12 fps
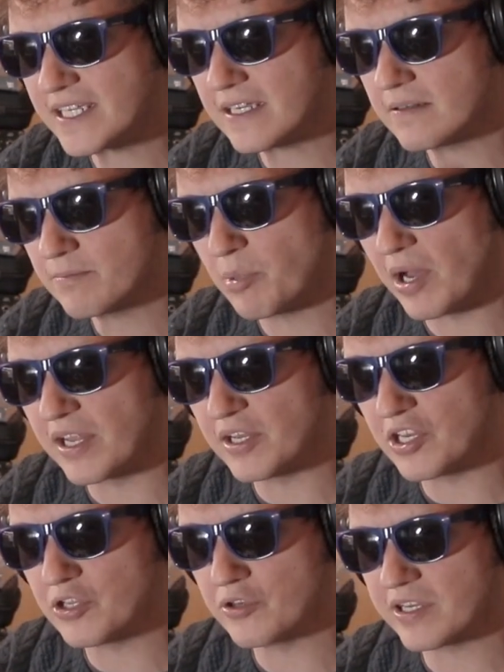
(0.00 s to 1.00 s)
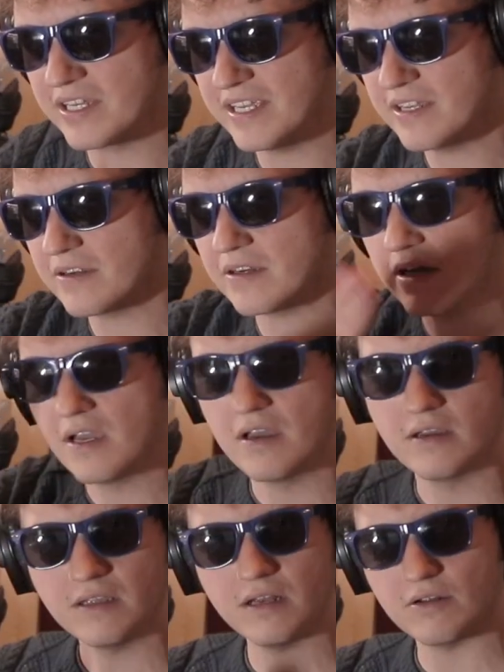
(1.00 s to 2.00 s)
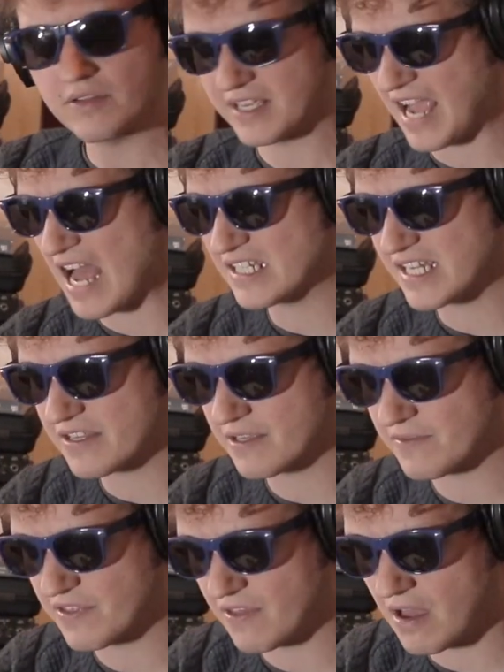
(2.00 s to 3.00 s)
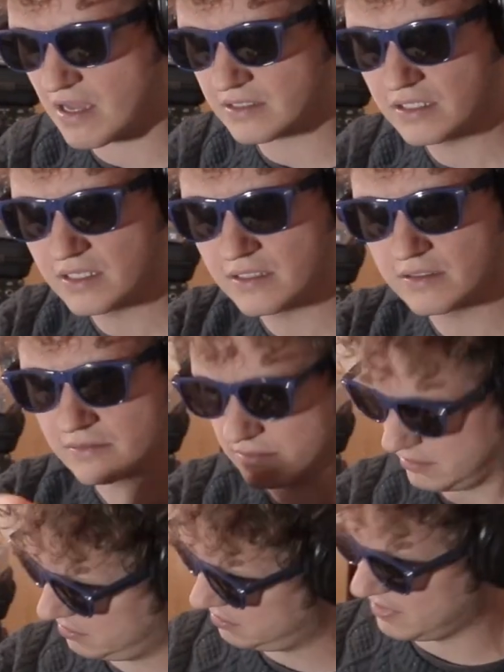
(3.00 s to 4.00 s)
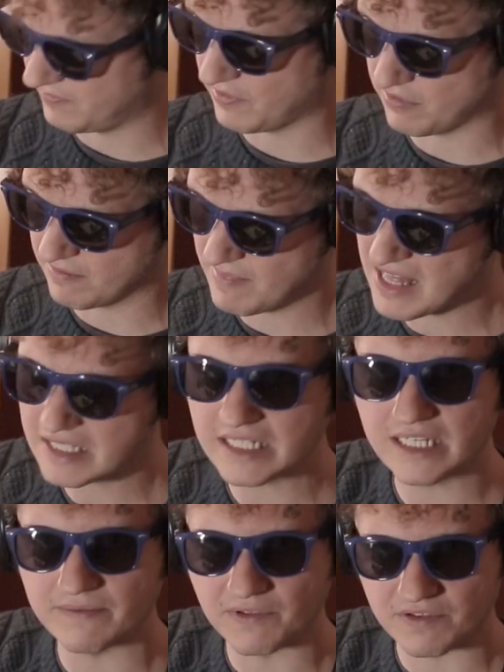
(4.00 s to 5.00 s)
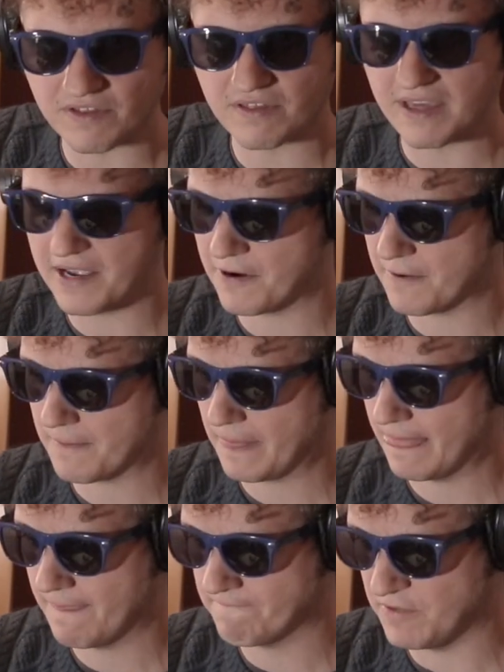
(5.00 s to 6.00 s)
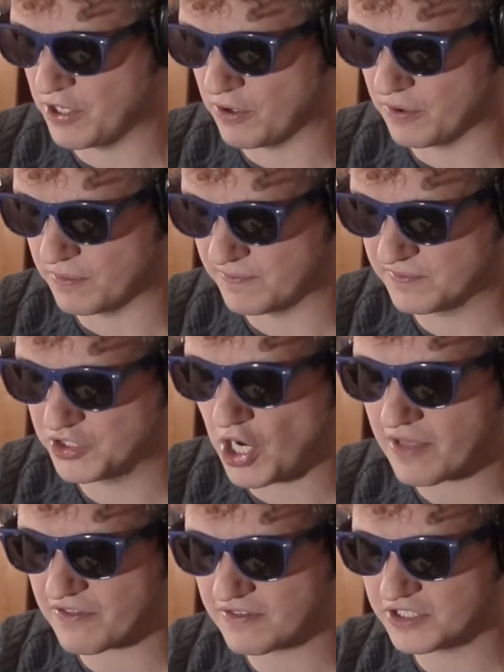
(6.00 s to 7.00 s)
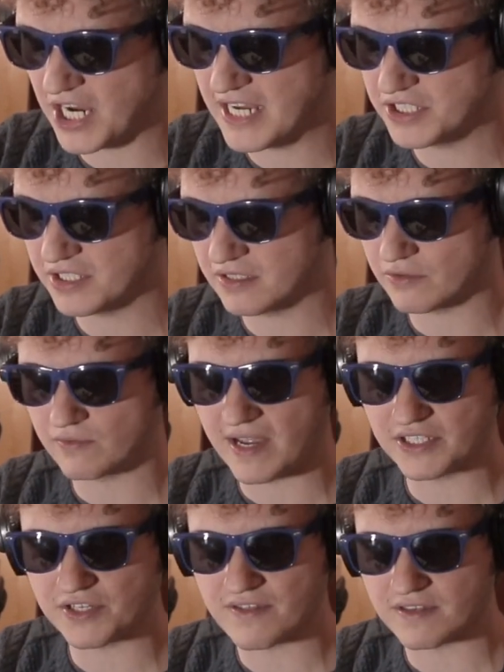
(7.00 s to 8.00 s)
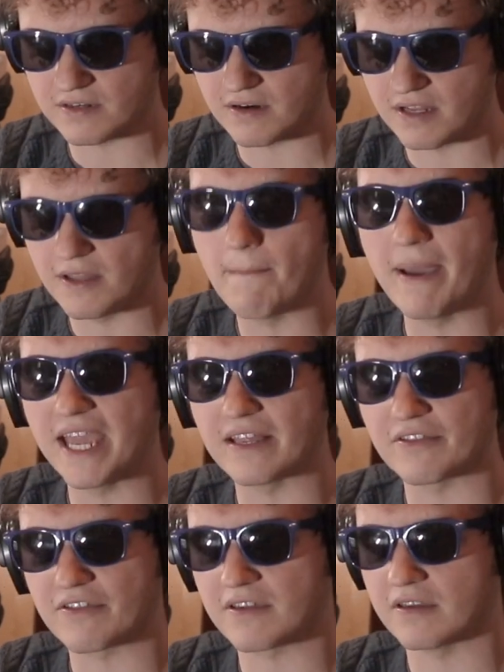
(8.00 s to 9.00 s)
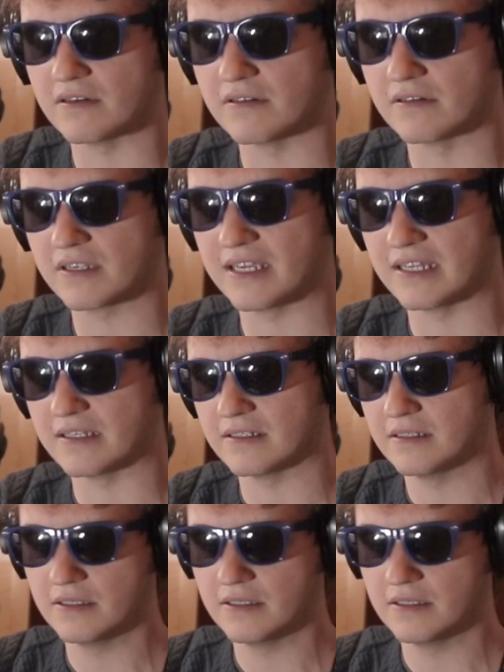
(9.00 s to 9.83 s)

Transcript: it, but you could hear, in the context of a song, if there's a melody, if there's a singer, just changing the register on the bass can